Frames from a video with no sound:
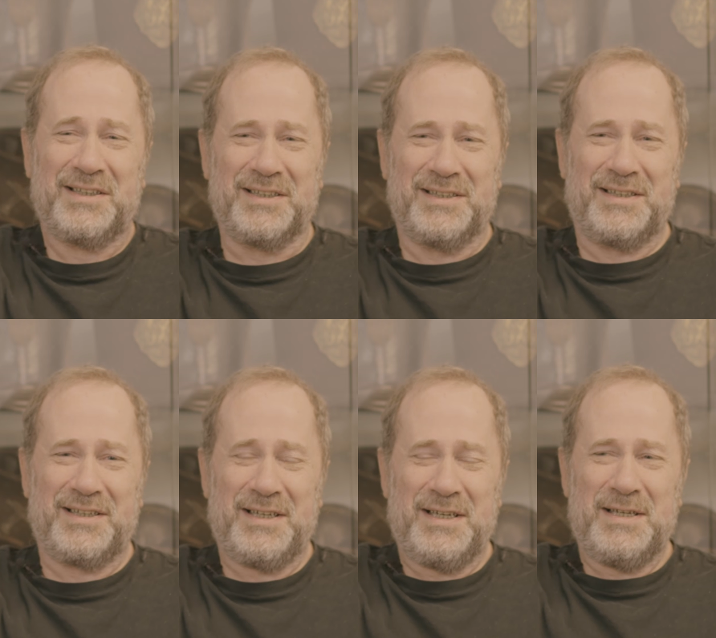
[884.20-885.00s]
And I
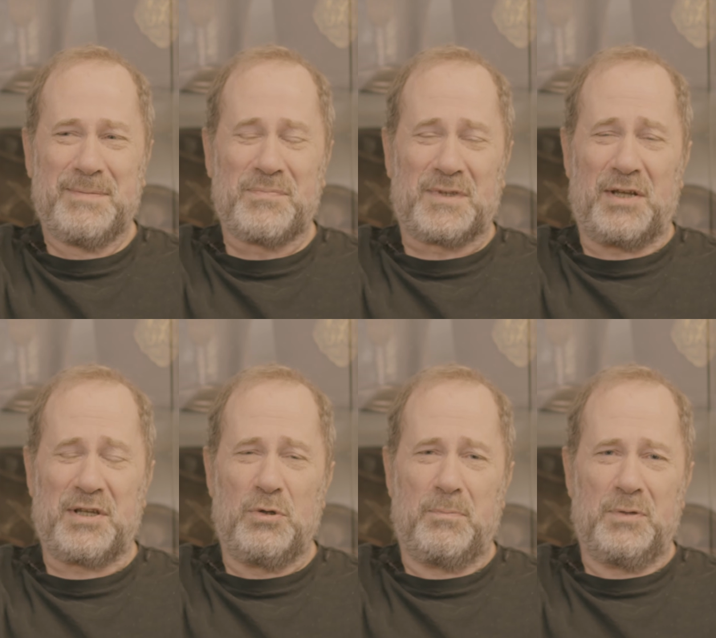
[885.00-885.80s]

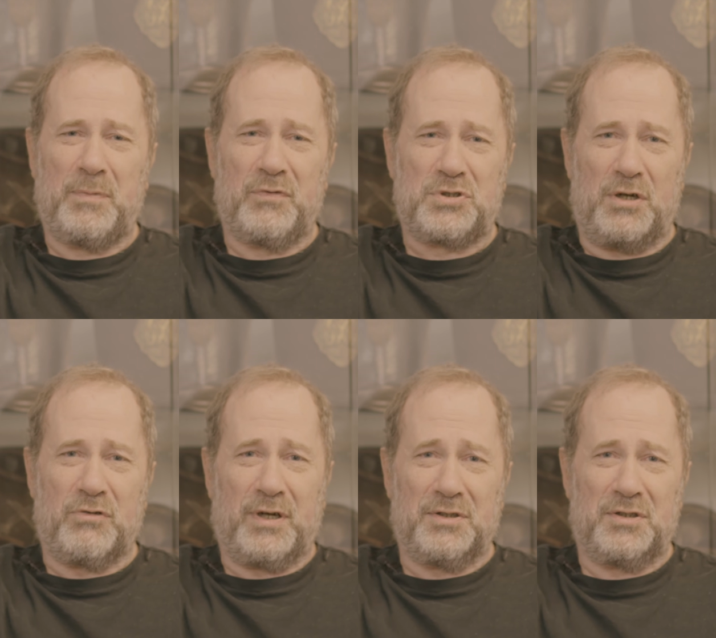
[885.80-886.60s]
think it was a bit of a joke
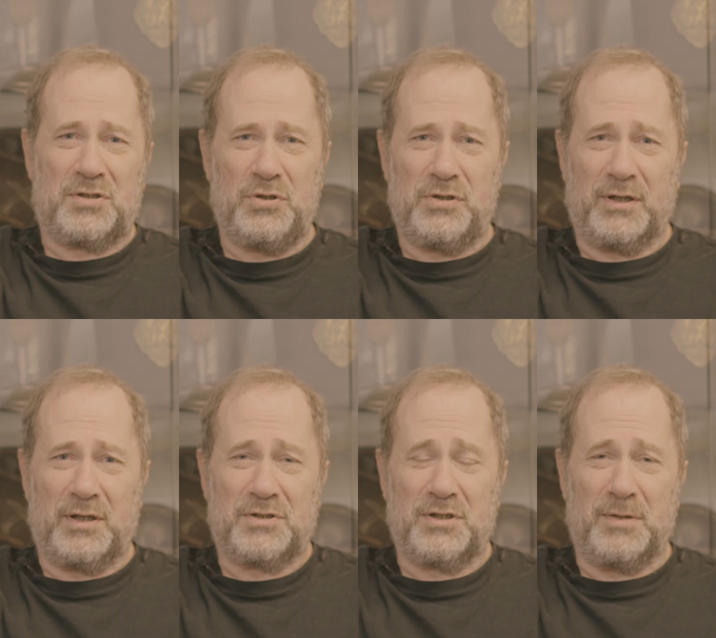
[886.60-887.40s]
around the studio at
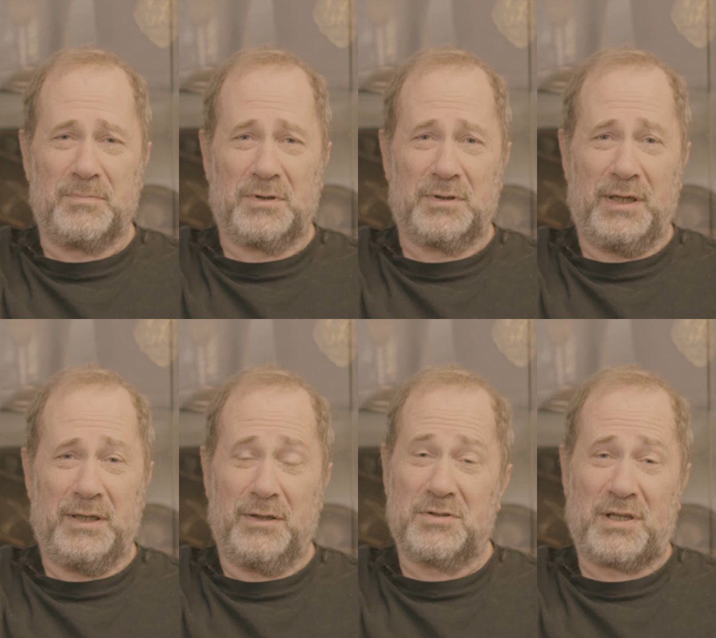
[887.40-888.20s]
the time,
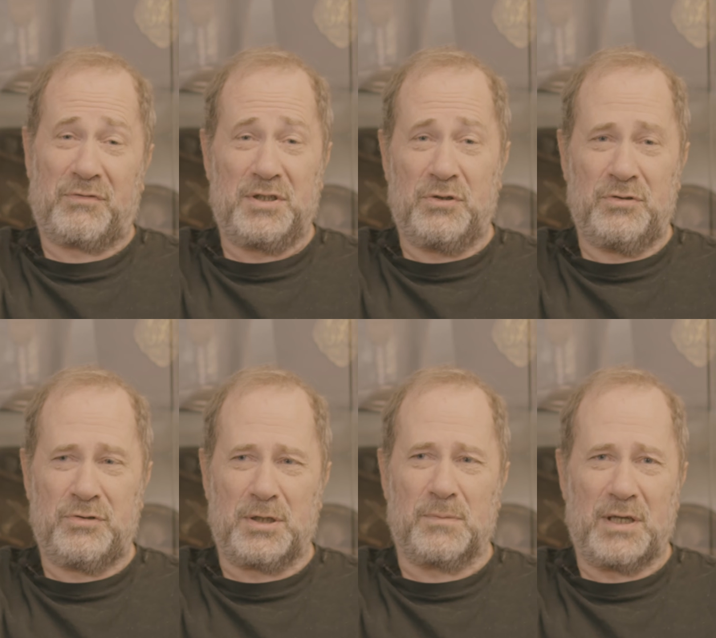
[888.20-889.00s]
and I was definitely
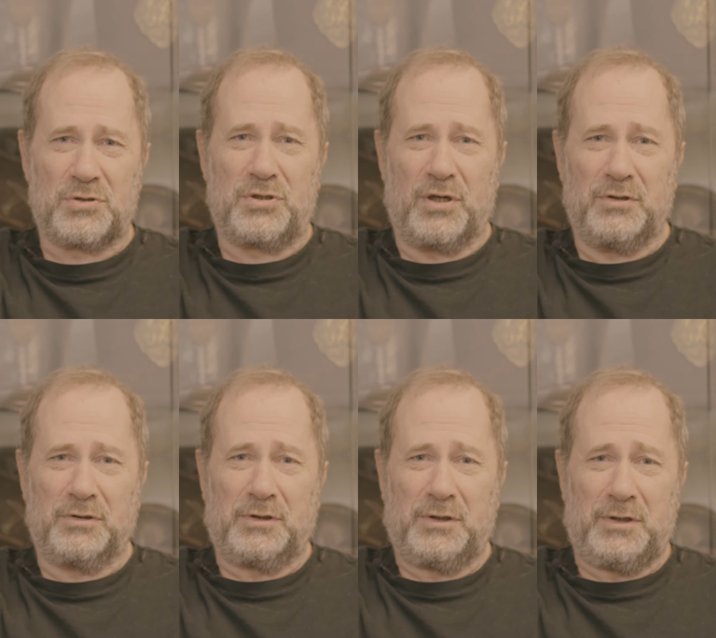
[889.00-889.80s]
treating them as a joke.
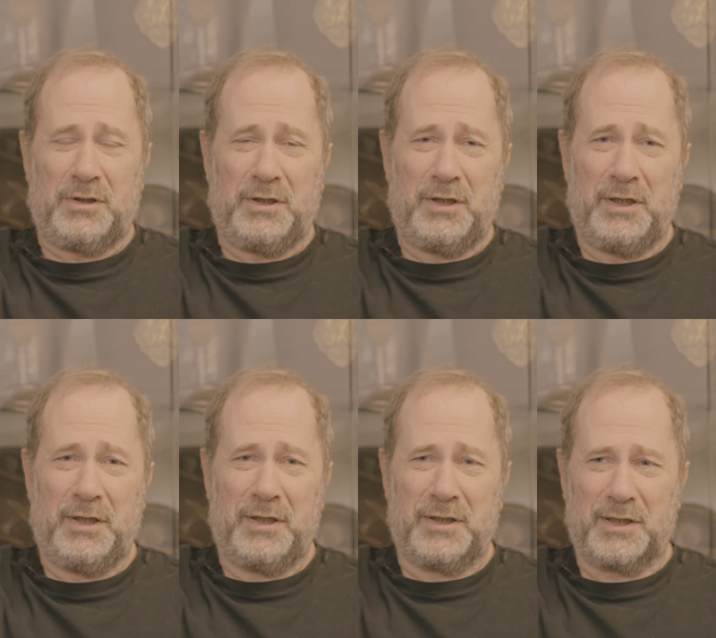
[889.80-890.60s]

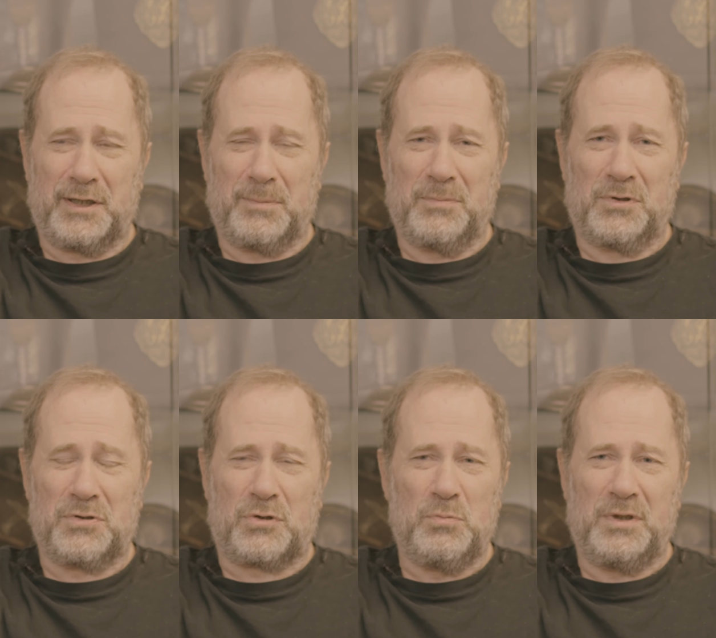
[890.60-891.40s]

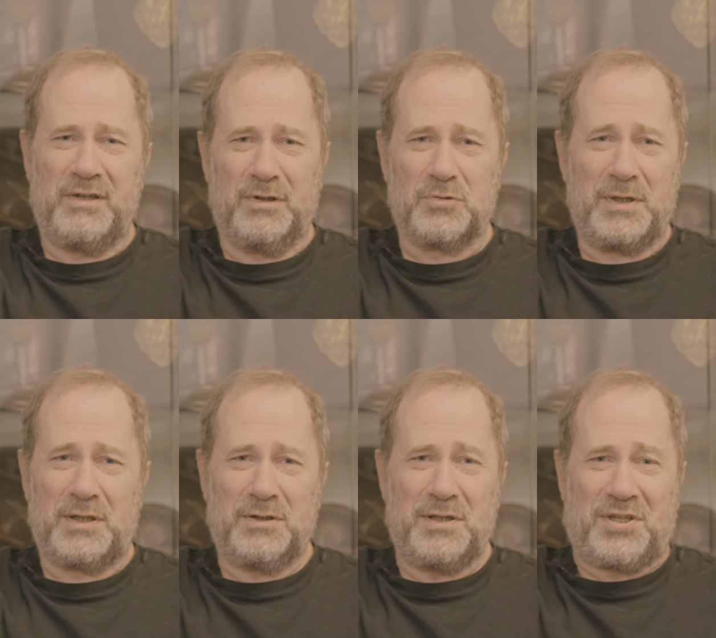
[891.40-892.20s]
Because I couldn't believe I was
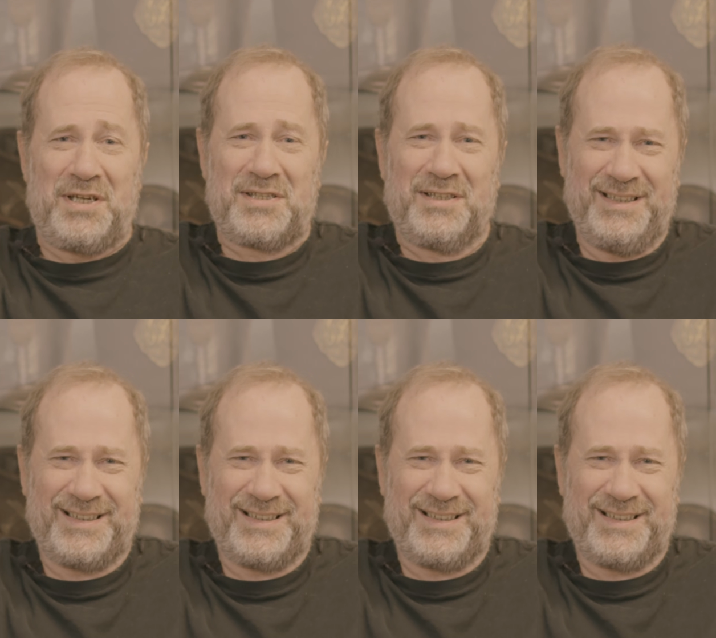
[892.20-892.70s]
making these things.